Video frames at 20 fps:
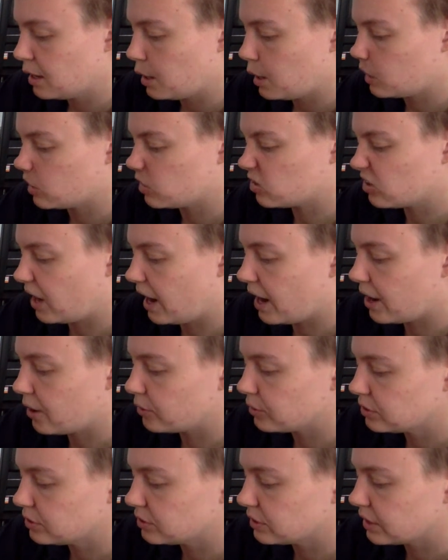and
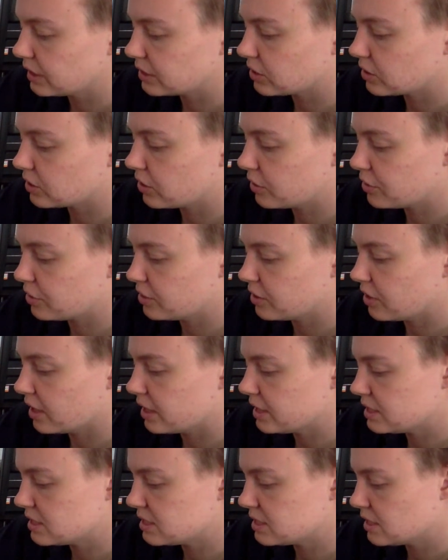ground like the Earth
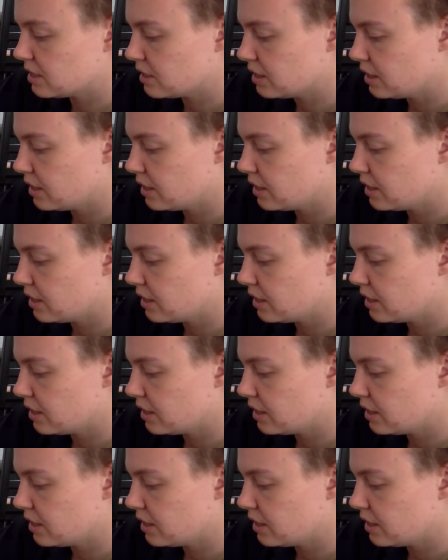does.